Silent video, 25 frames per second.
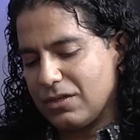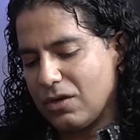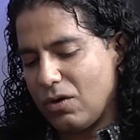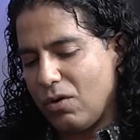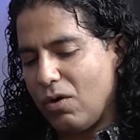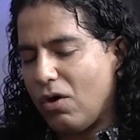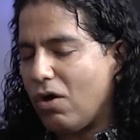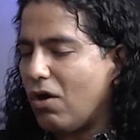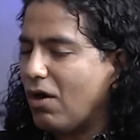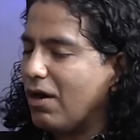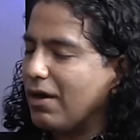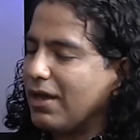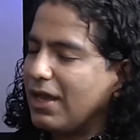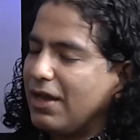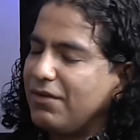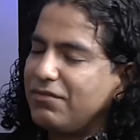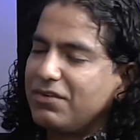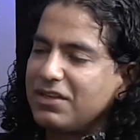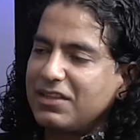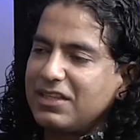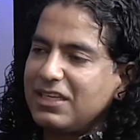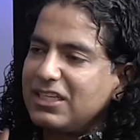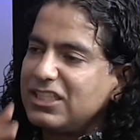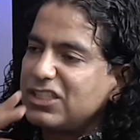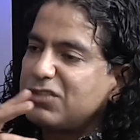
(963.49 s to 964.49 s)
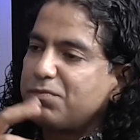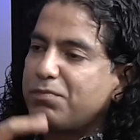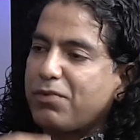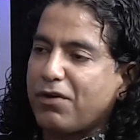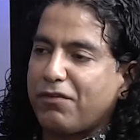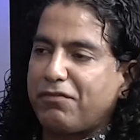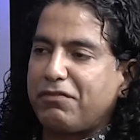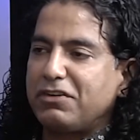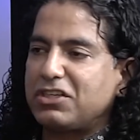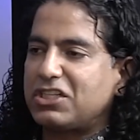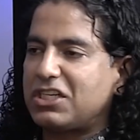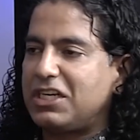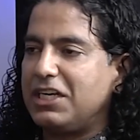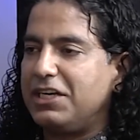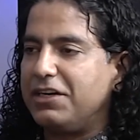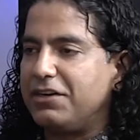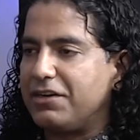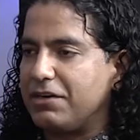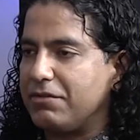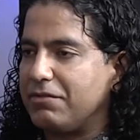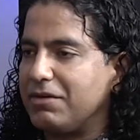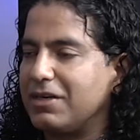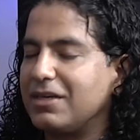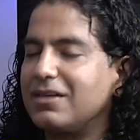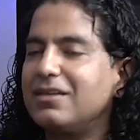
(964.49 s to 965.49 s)
Now, everything is professionally
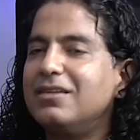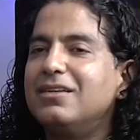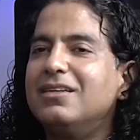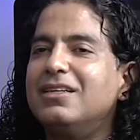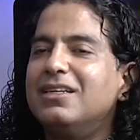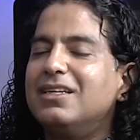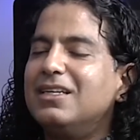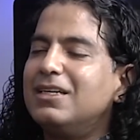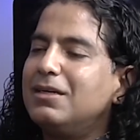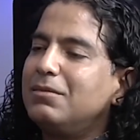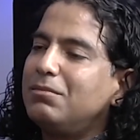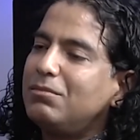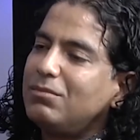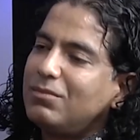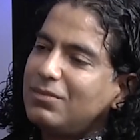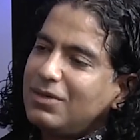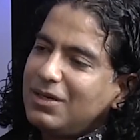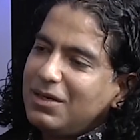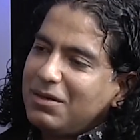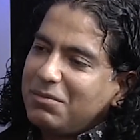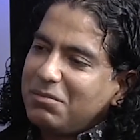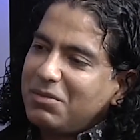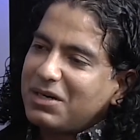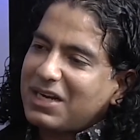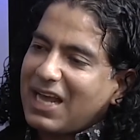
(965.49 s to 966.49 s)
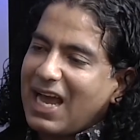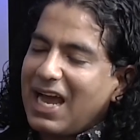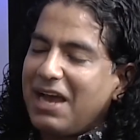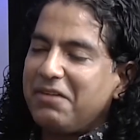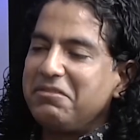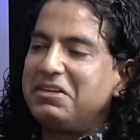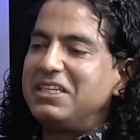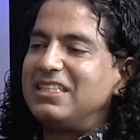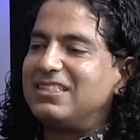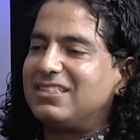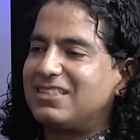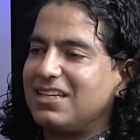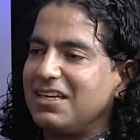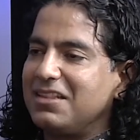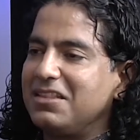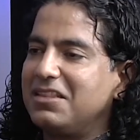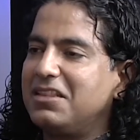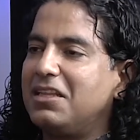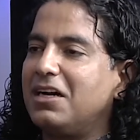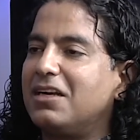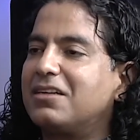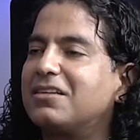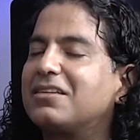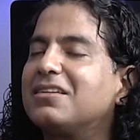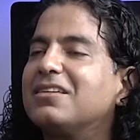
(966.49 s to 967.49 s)
driven. But having
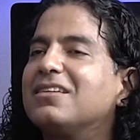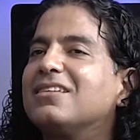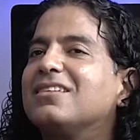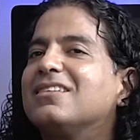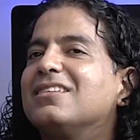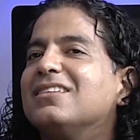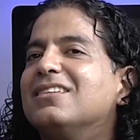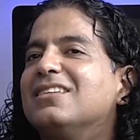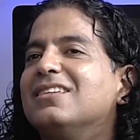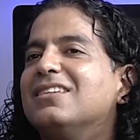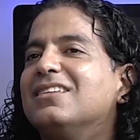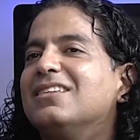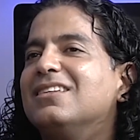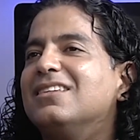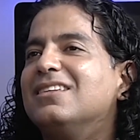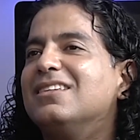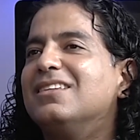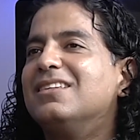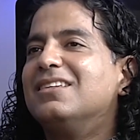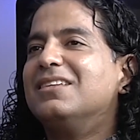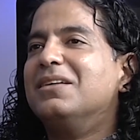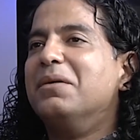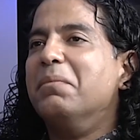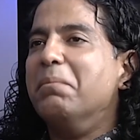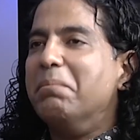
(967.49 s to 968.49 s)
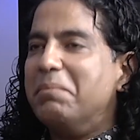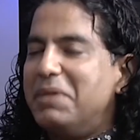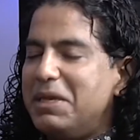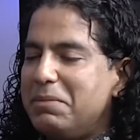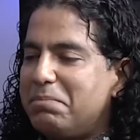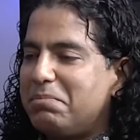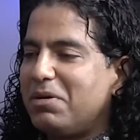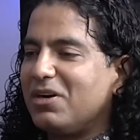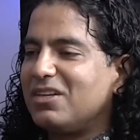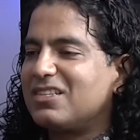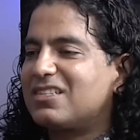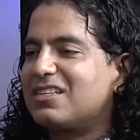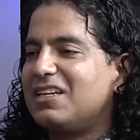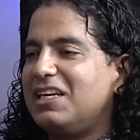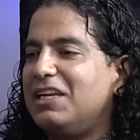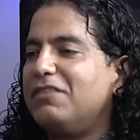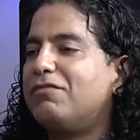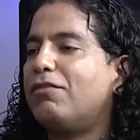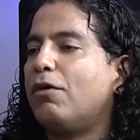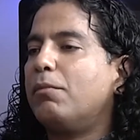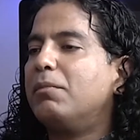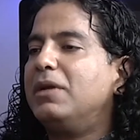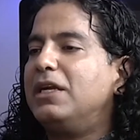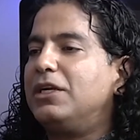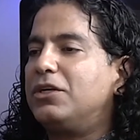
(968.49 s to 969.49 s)
said that, me personally,
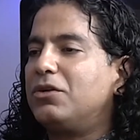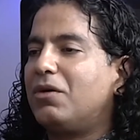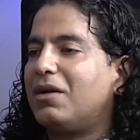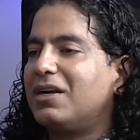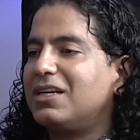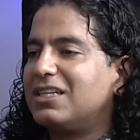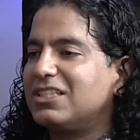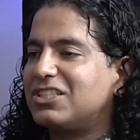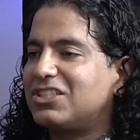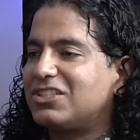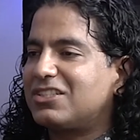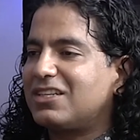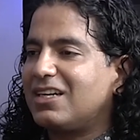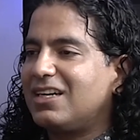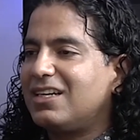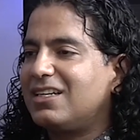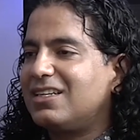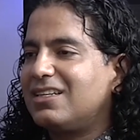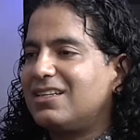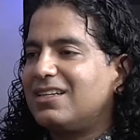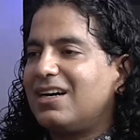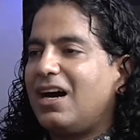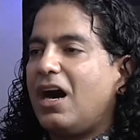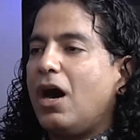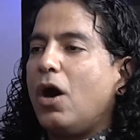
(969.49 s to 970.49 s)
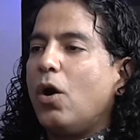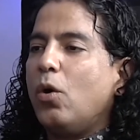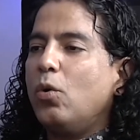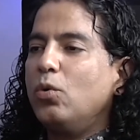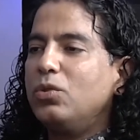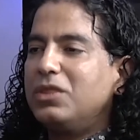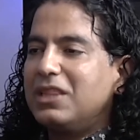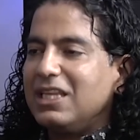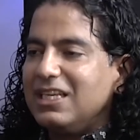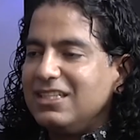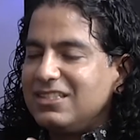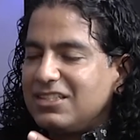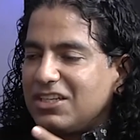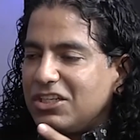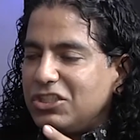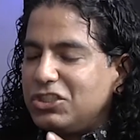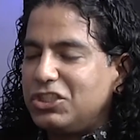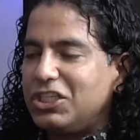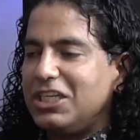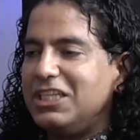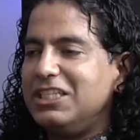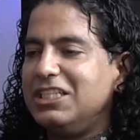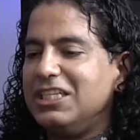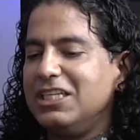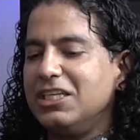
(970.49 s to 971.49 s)
for me to understand how things are
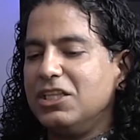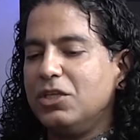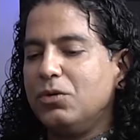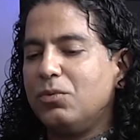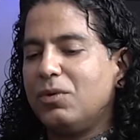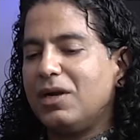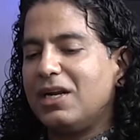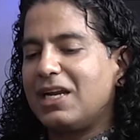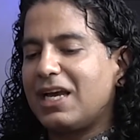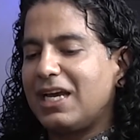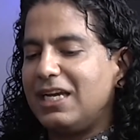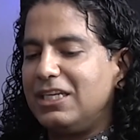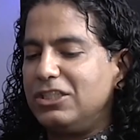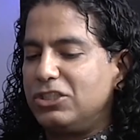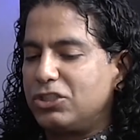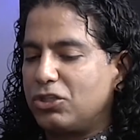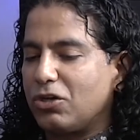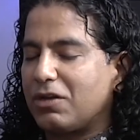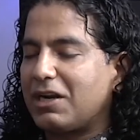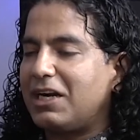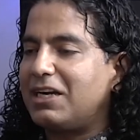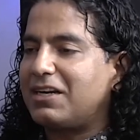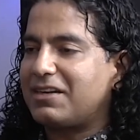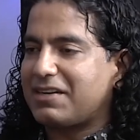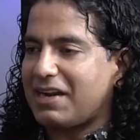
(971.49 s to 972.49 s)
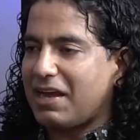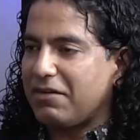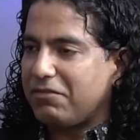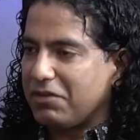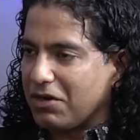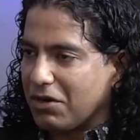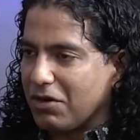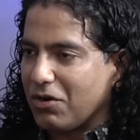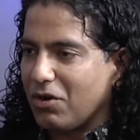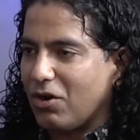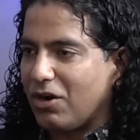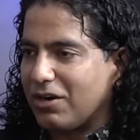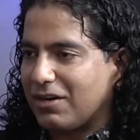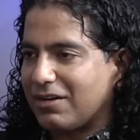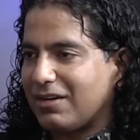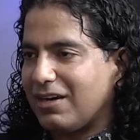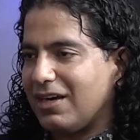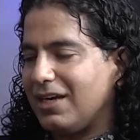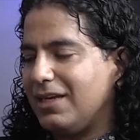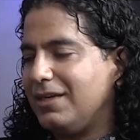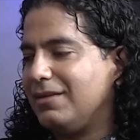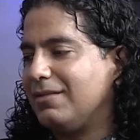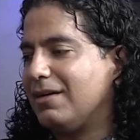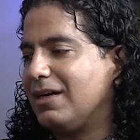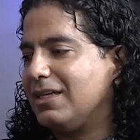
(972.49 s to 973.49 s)
changing in the world, I ensure I travel a lot.
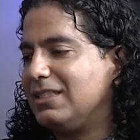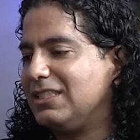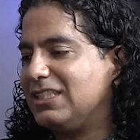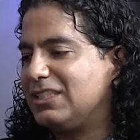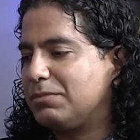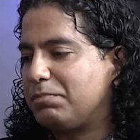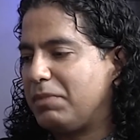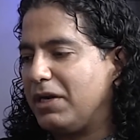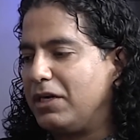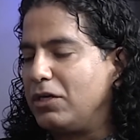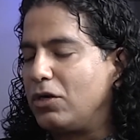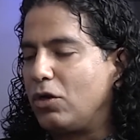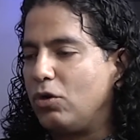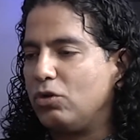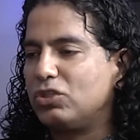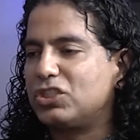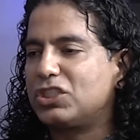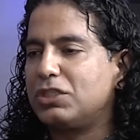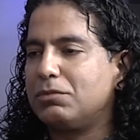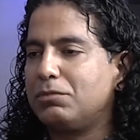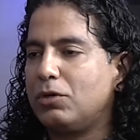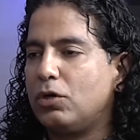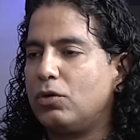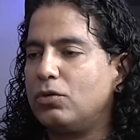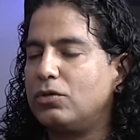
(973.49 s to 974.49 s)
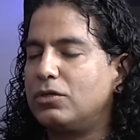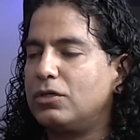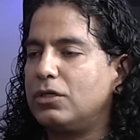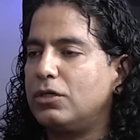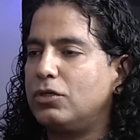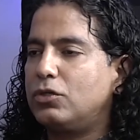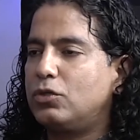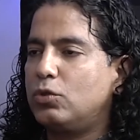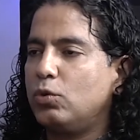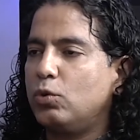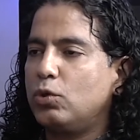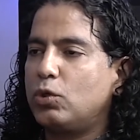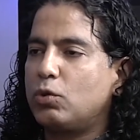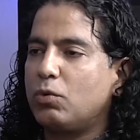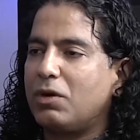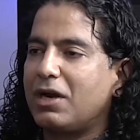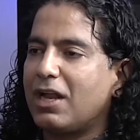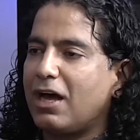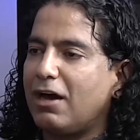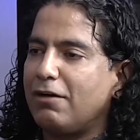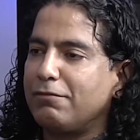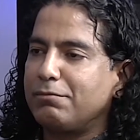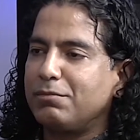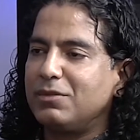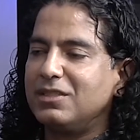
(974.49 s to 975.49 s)
I spend close to about
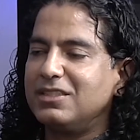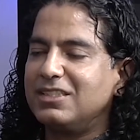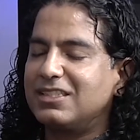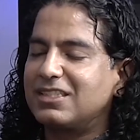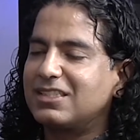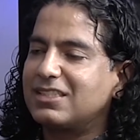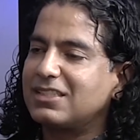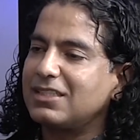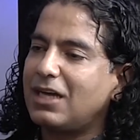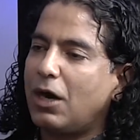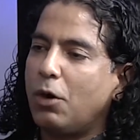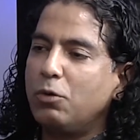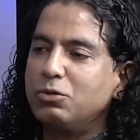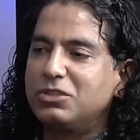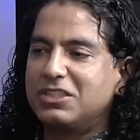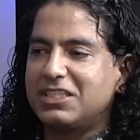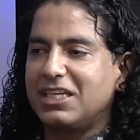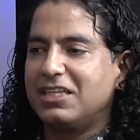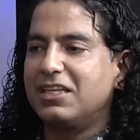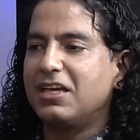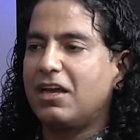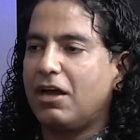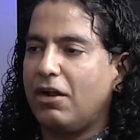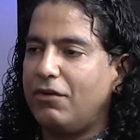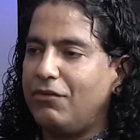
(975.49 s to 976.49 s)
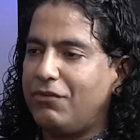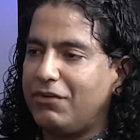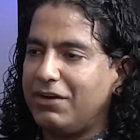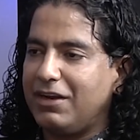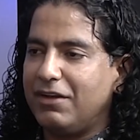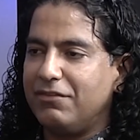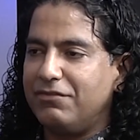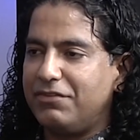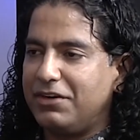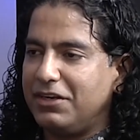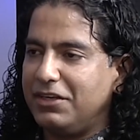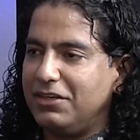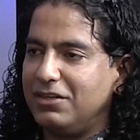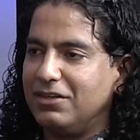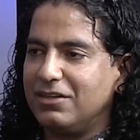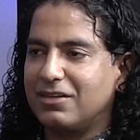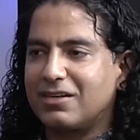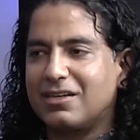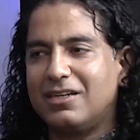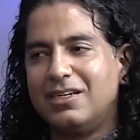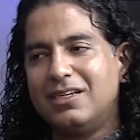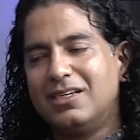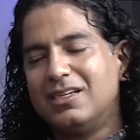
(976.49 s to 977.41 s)
2.5 months outside the country every year.